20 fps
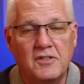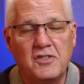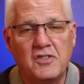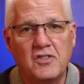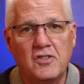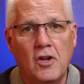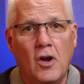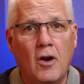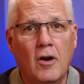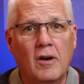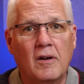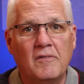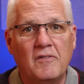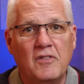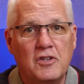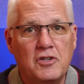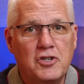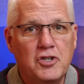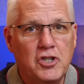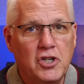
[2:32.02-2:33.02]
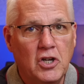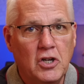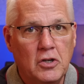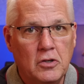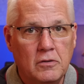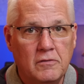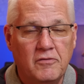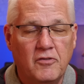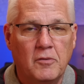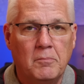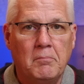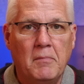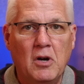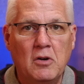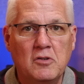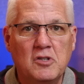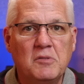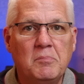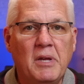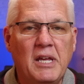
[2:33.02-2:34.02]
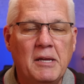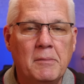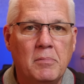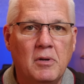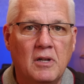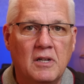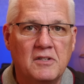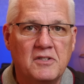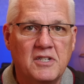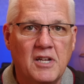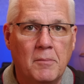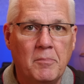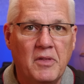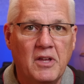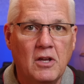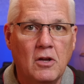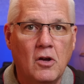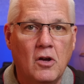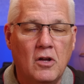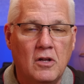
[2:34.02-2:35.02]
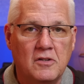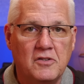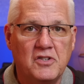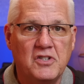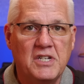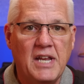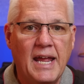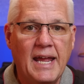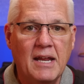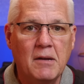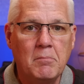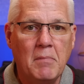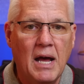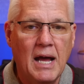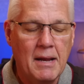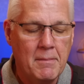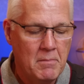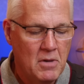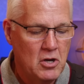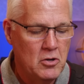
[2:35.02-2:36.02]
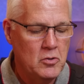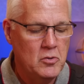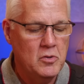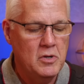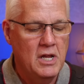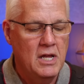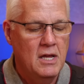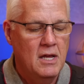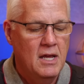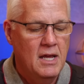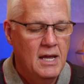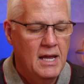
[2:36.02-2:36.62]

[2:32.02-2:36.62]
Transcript: the star of the show for most people is something called Standby Mode,